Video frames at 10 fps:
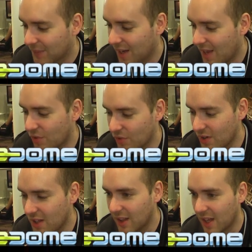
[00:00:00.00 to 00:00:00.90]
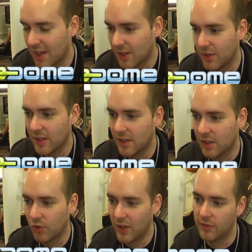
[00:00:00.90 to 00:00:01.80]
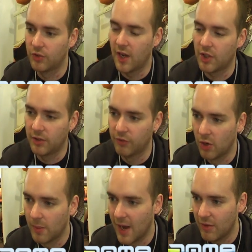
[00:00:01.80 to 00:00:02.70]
And I really like the creative direction from it.